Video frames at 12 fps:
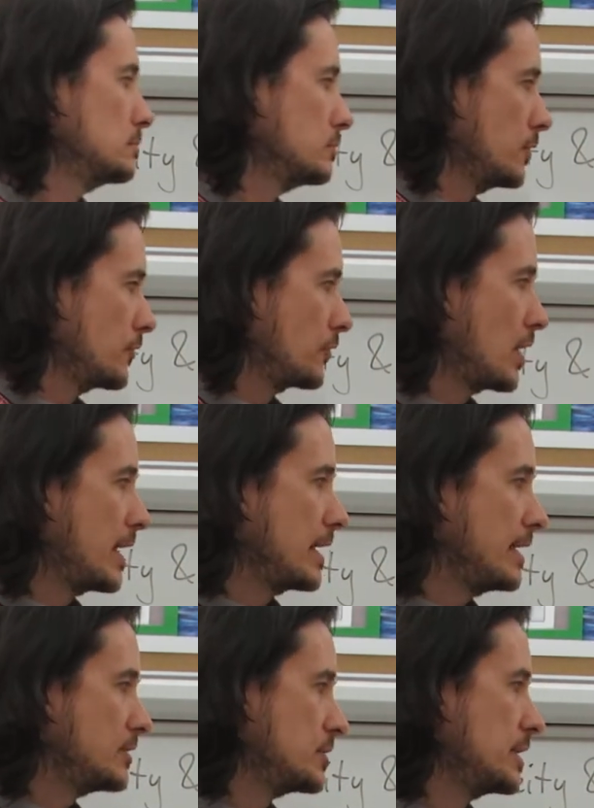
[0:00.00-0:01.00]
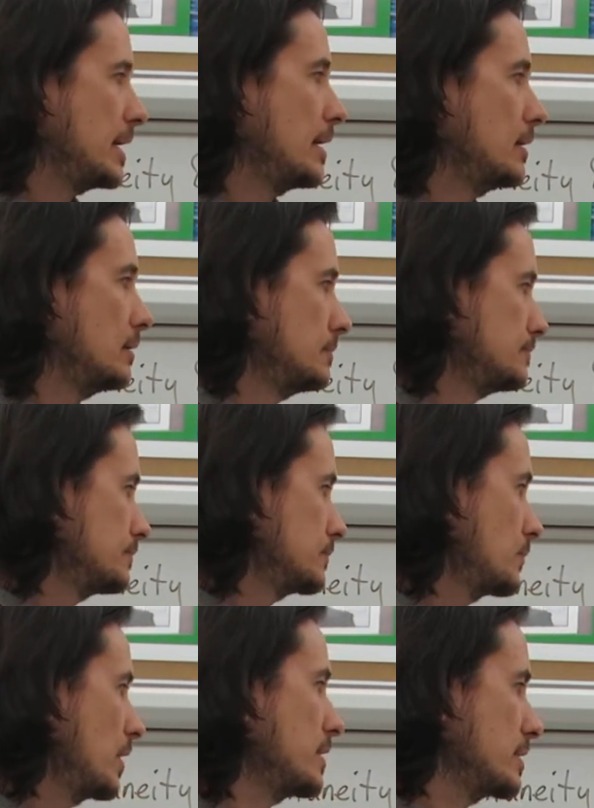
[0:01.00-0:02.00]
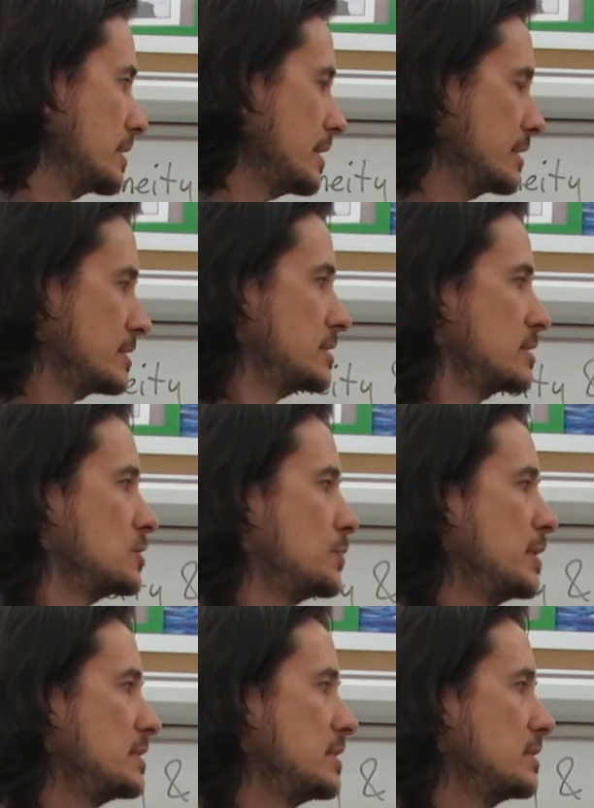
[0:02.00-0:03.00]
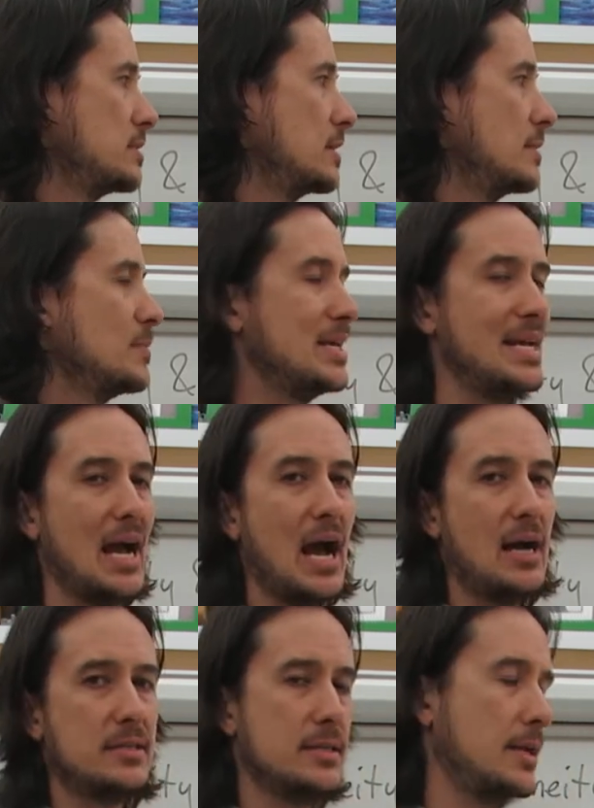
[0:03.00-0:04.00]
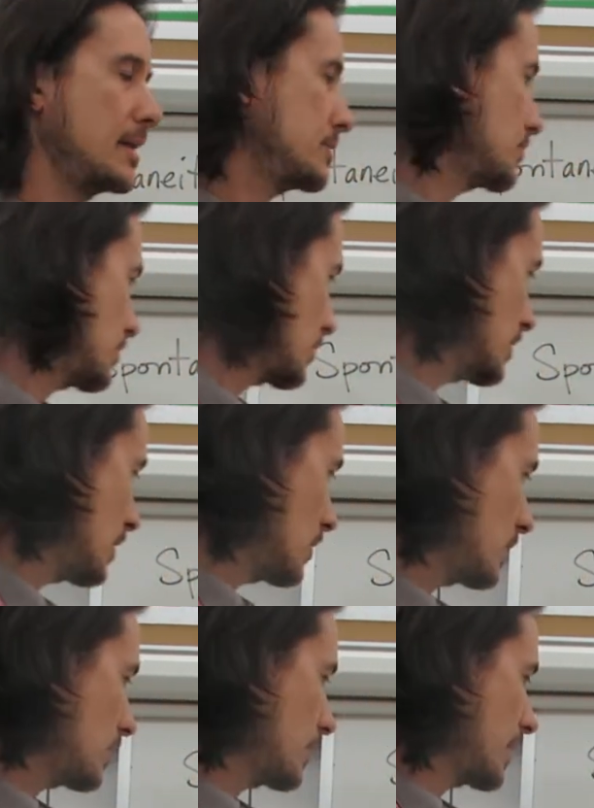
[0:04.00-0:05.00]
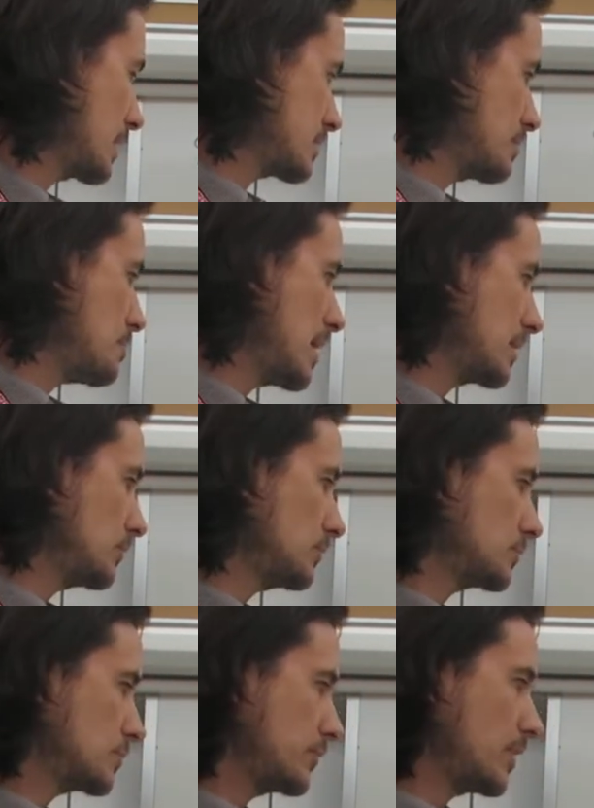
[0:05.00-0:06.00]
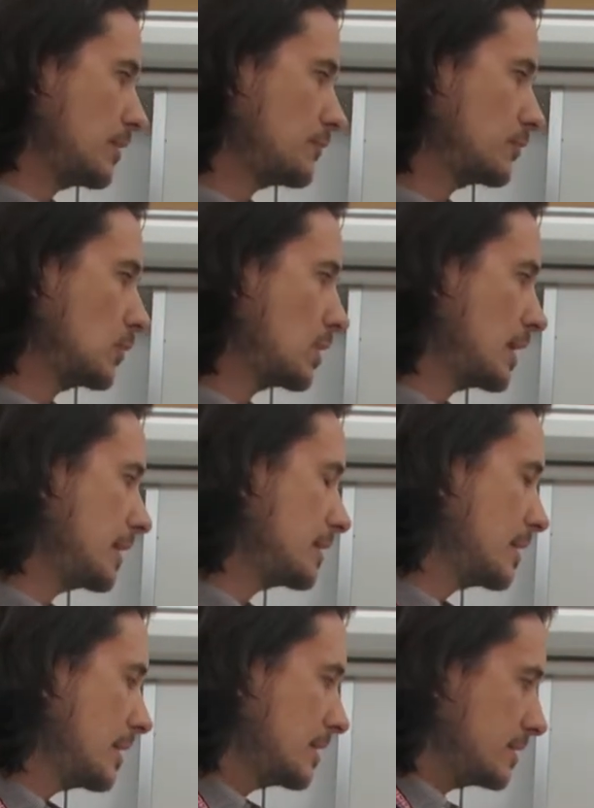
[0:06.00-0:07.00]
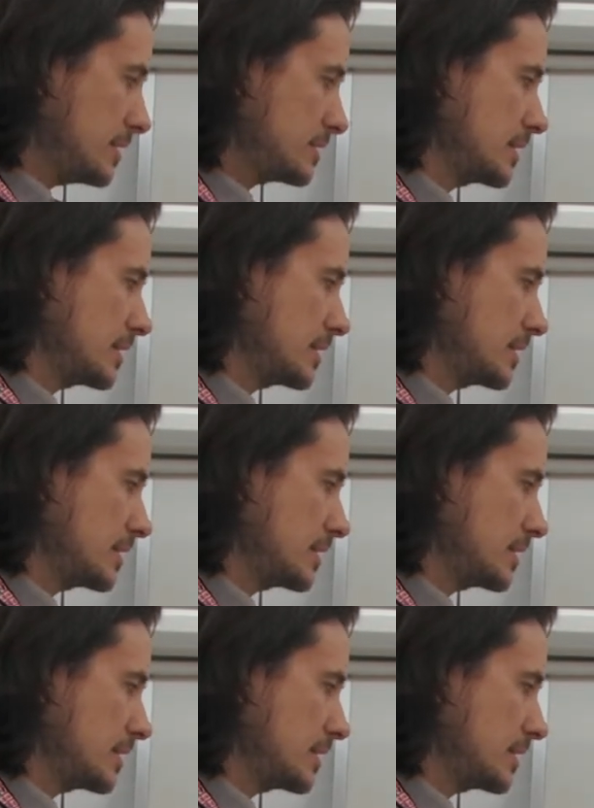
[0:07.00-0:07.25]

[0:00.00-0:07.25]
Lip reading: if you've got HCl, right, this is a species being oxidized. So here we've got some metals, we've got fluoride. These